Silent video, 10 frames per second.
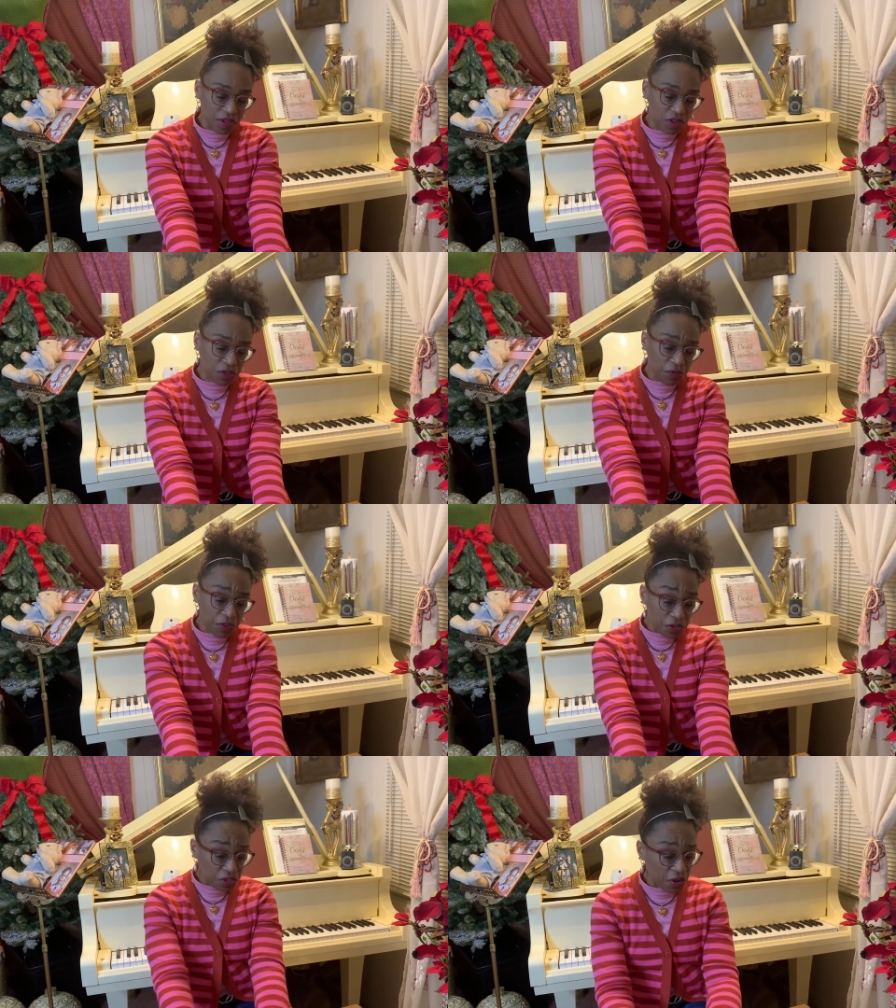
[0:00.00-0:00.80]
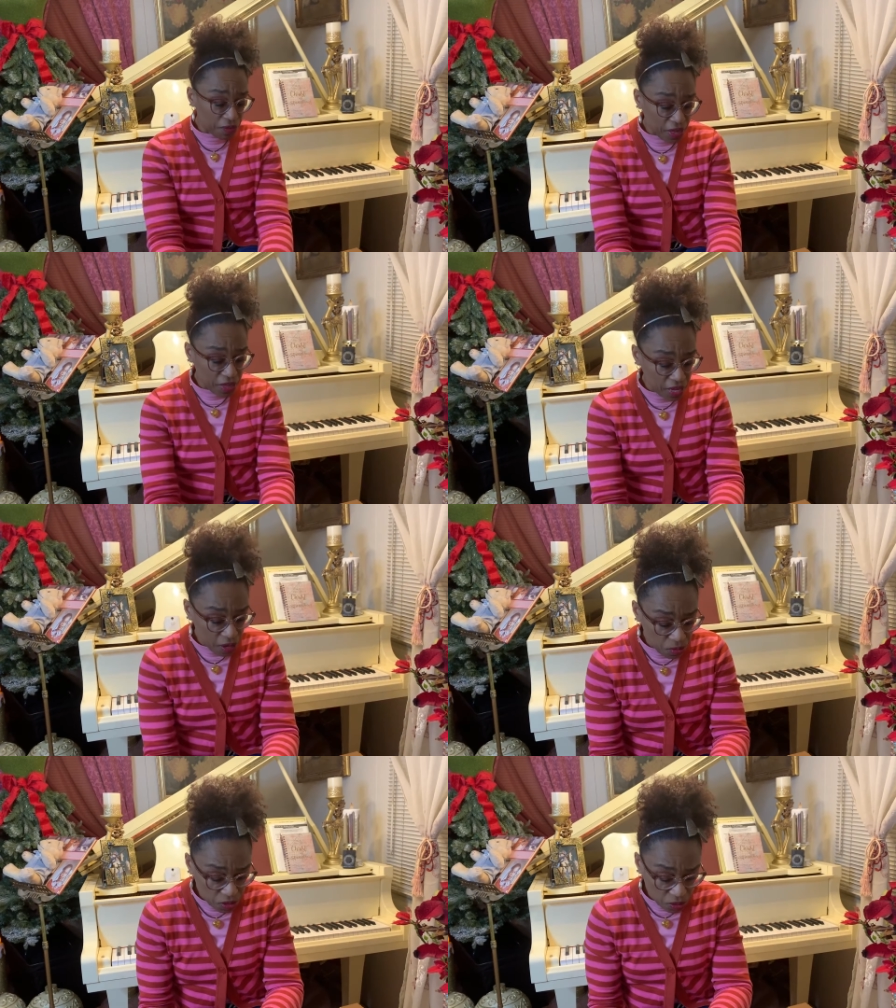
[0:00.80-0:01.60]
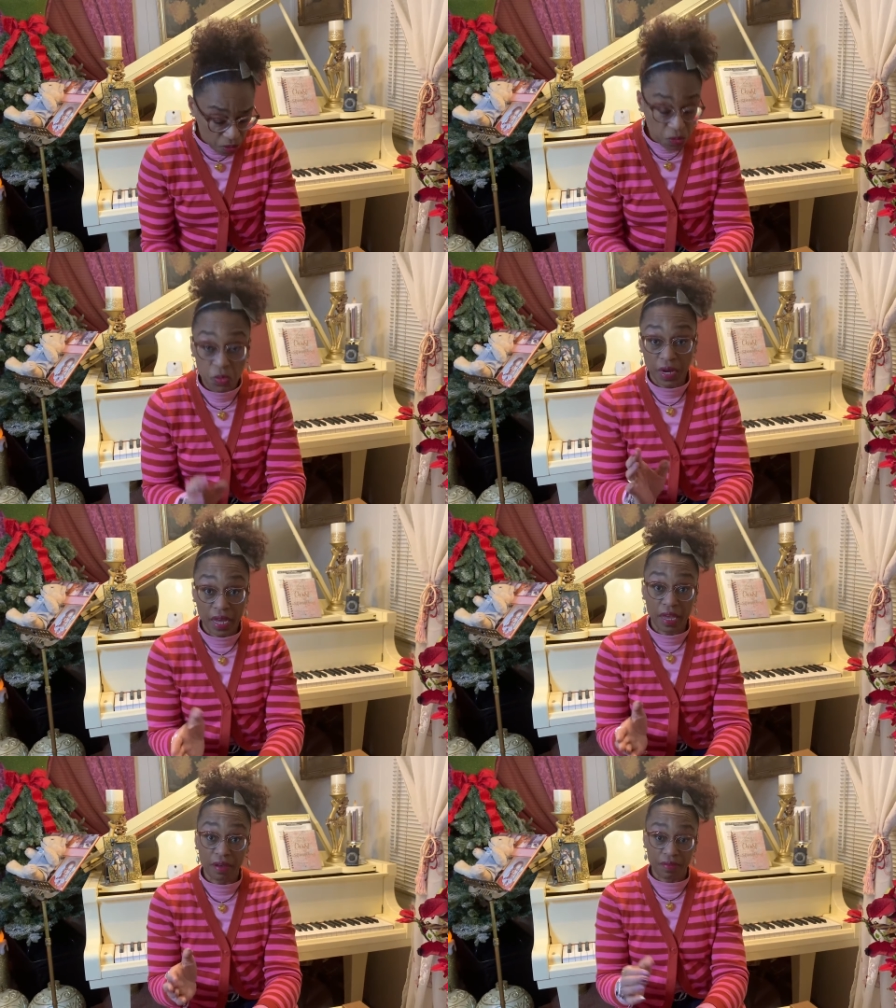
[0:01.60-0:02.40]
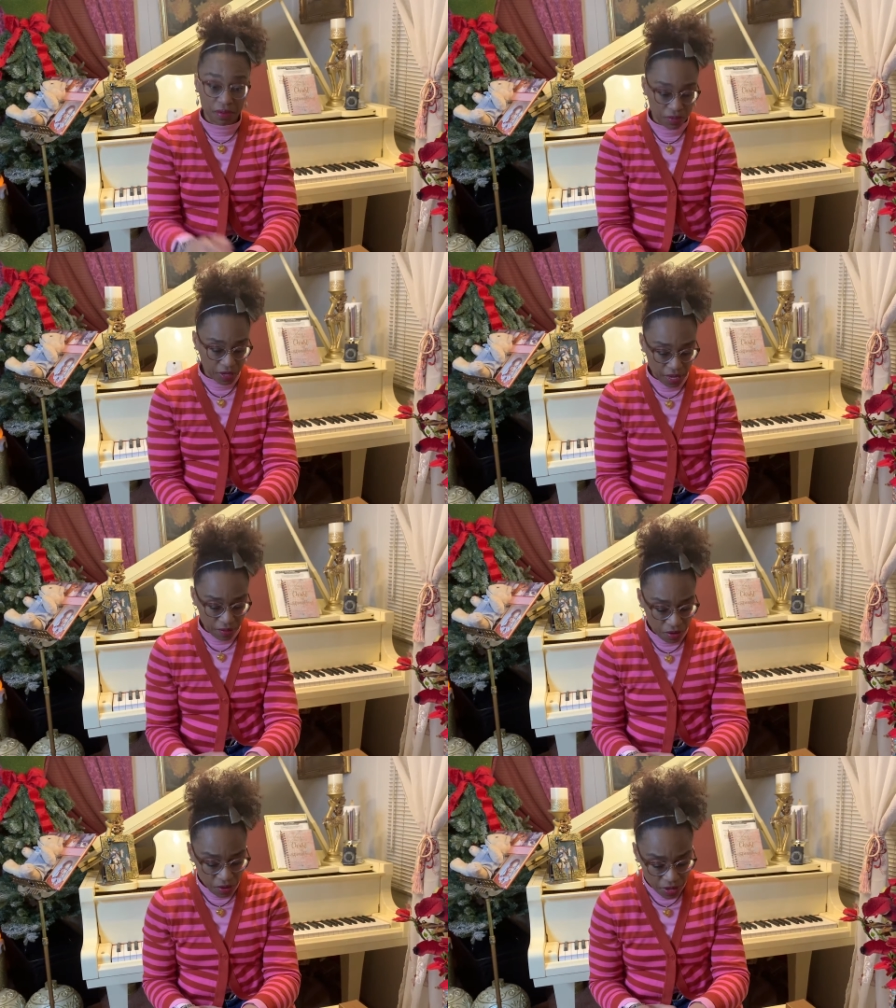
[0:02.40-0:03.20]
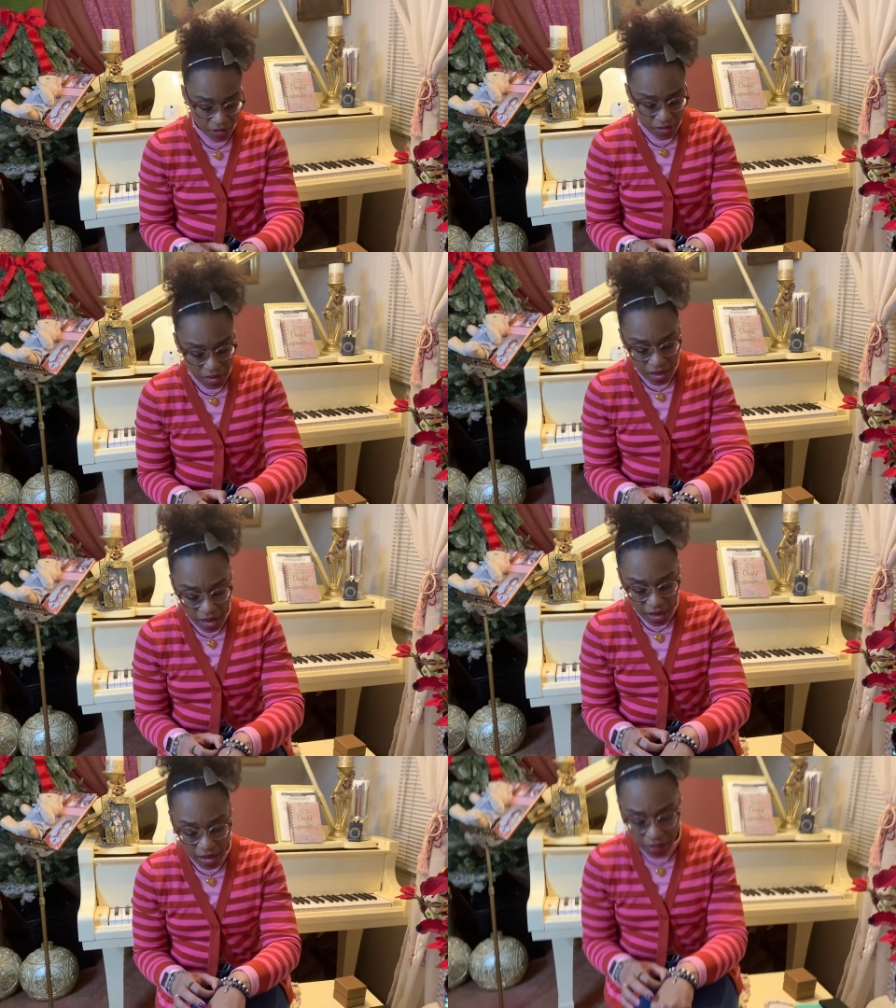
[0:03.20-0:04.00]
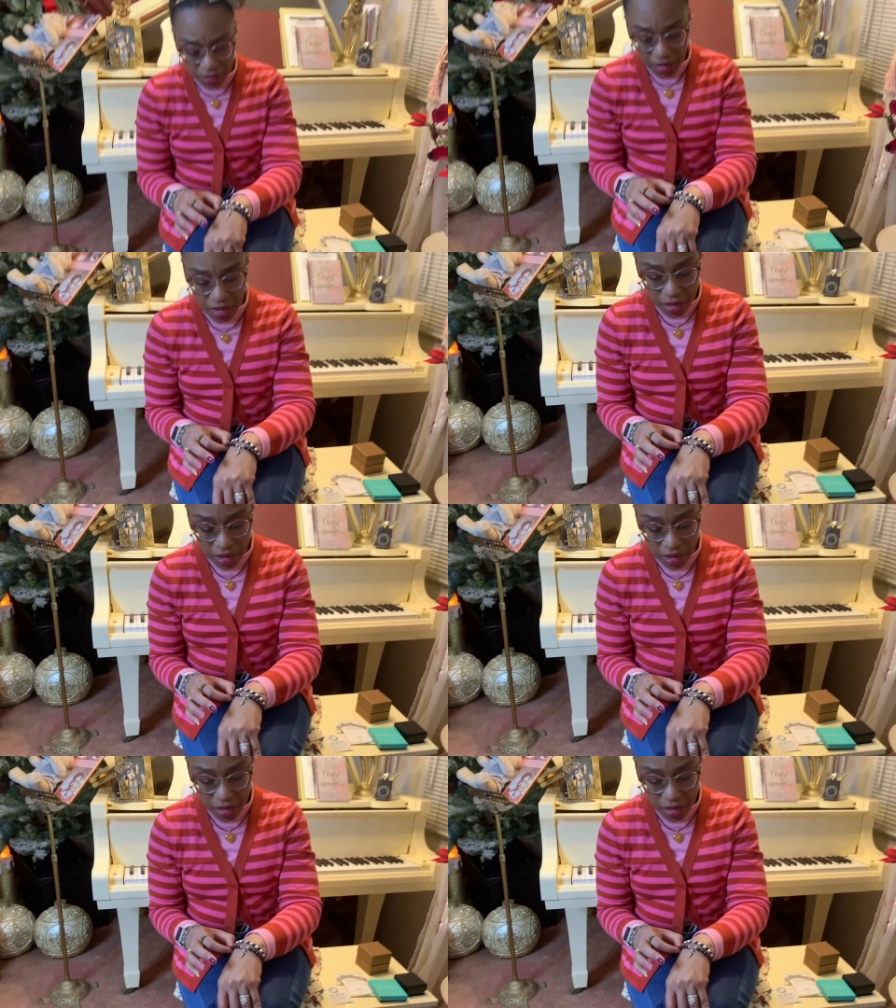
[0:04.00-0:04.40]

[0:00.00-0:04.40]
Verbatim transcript: So first off, I think I will start with what I have what I have on. I actually